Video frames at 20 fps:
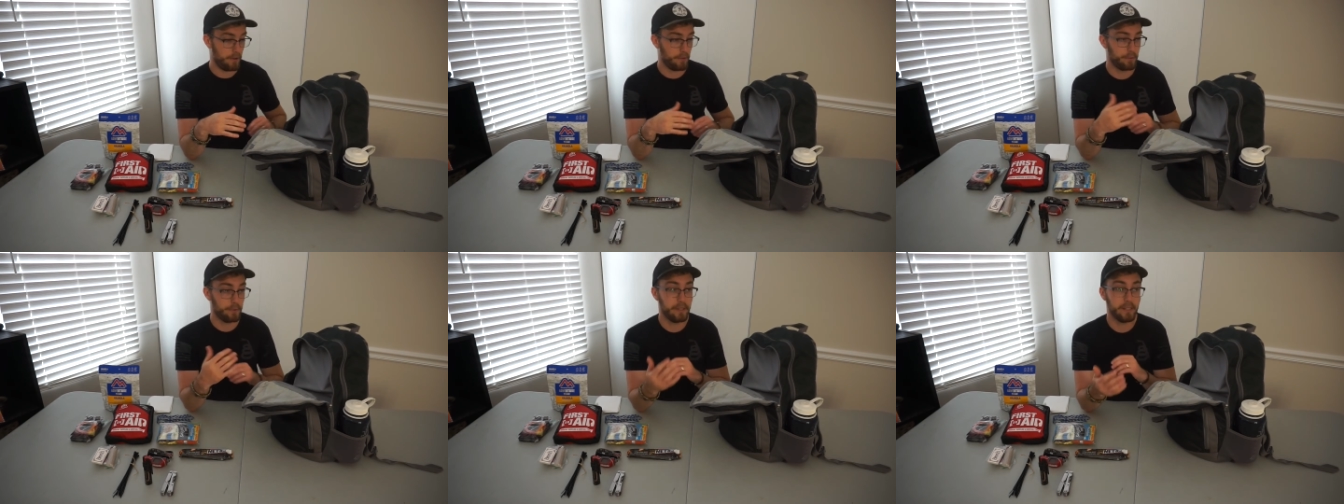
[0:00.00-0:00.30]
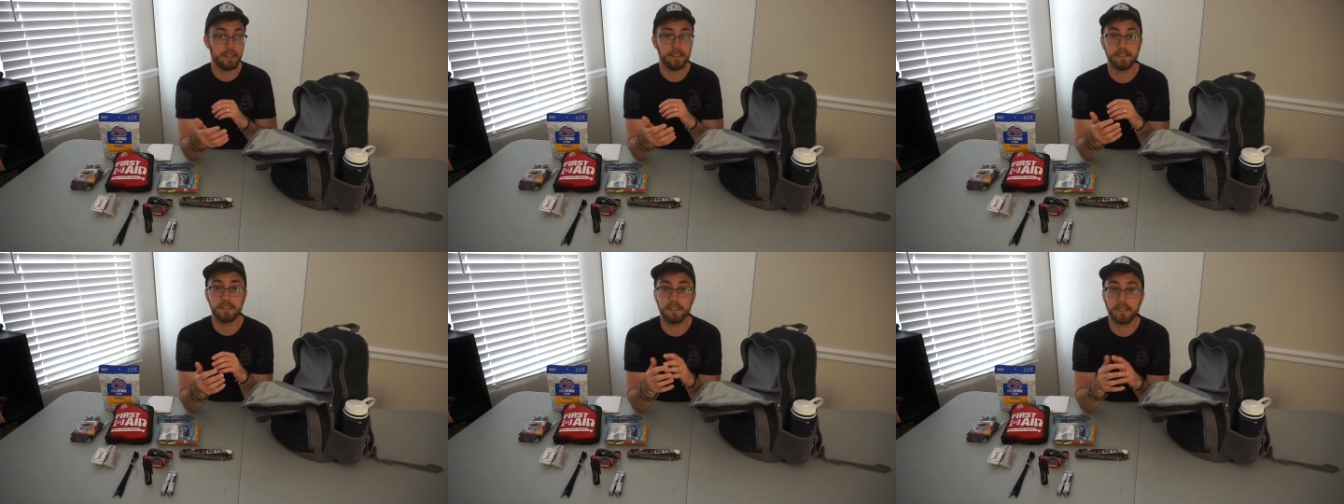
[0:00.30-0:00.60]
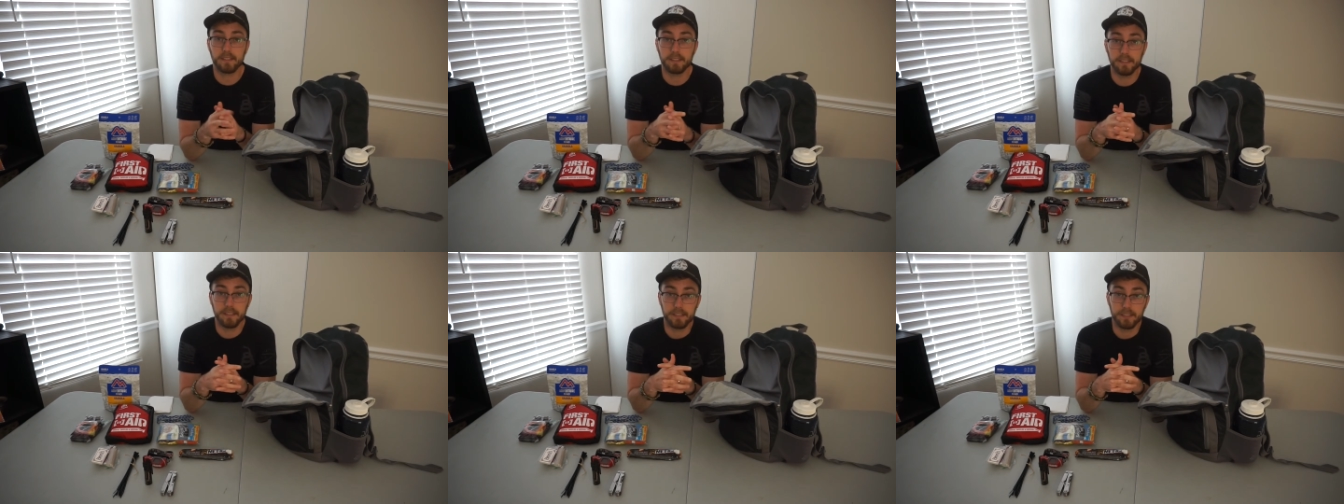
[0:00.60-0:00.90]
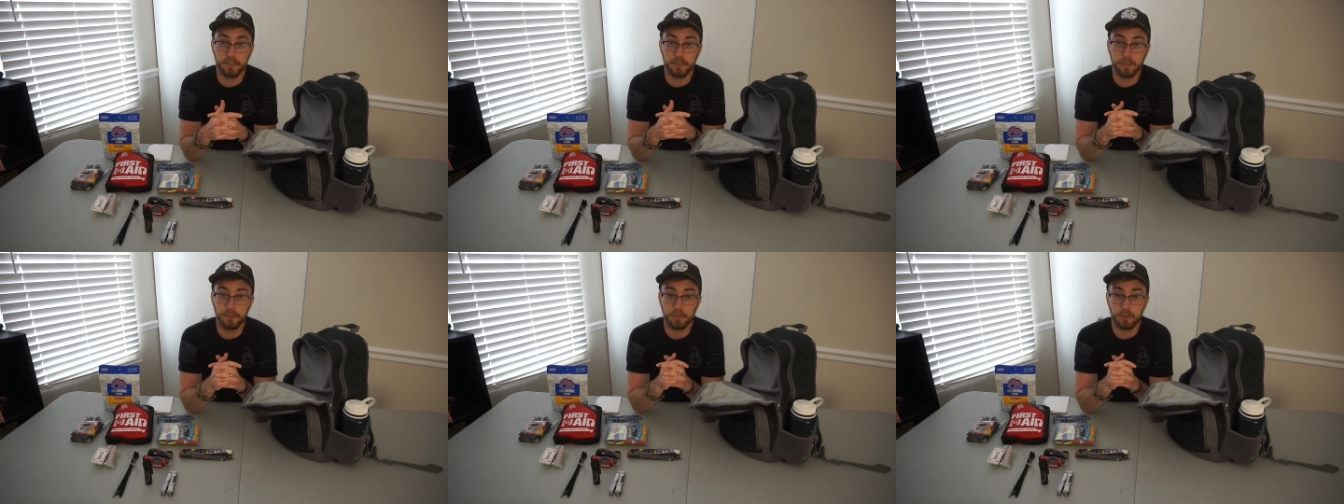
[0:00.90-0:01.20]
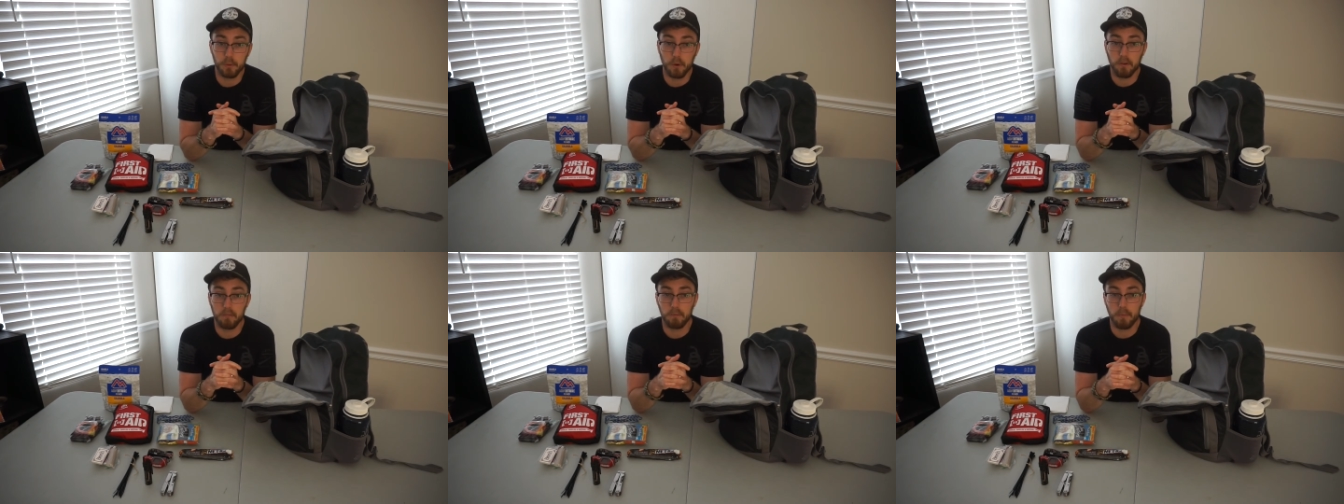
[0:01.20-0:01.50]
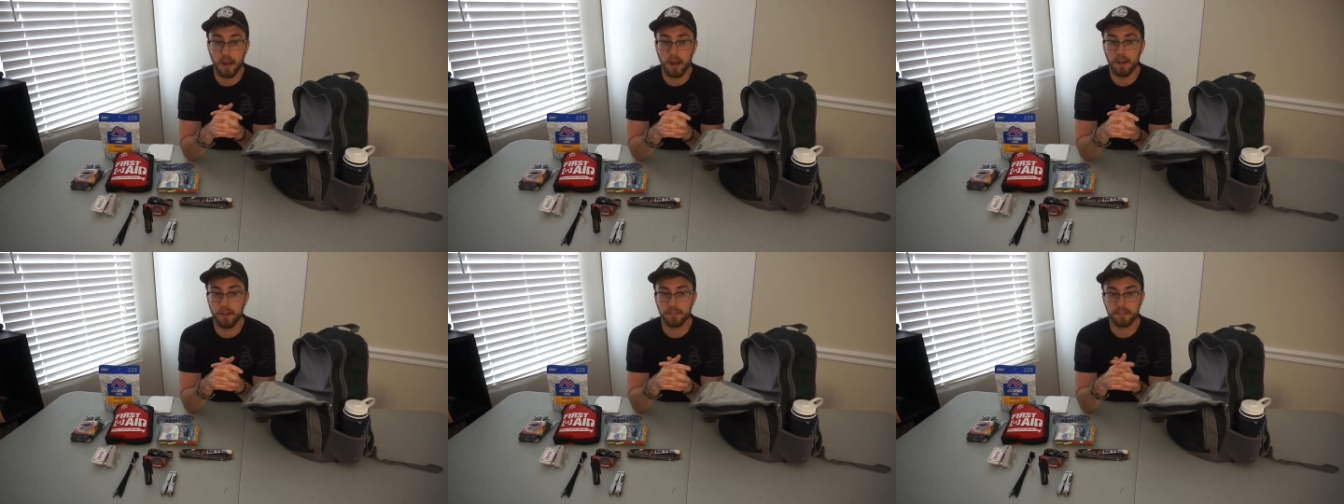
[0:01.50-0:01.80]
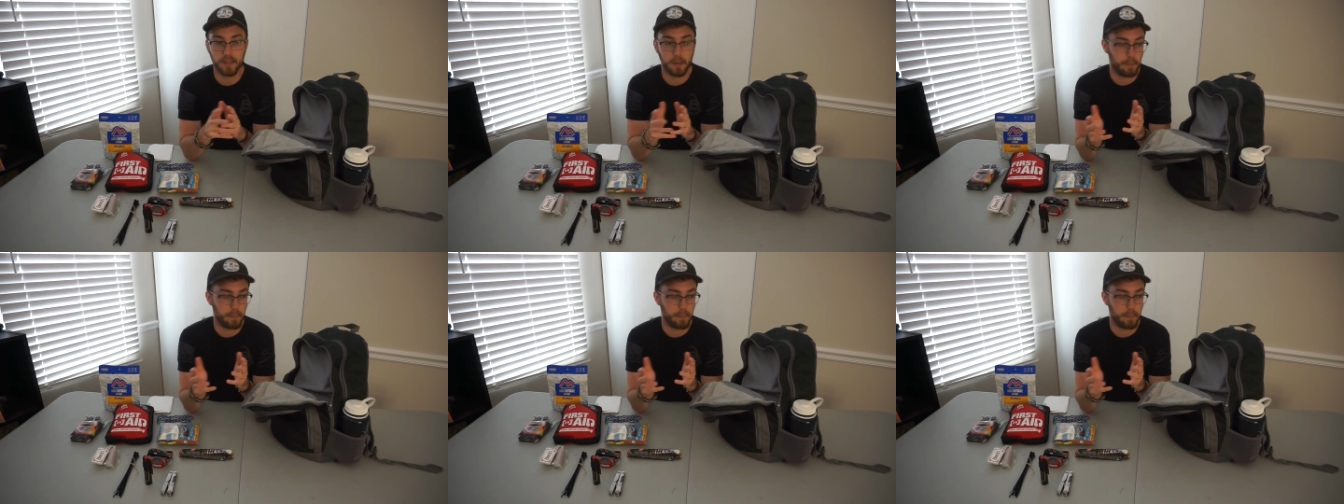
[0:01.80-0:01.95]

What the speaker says: Realistically, to do 12 miles,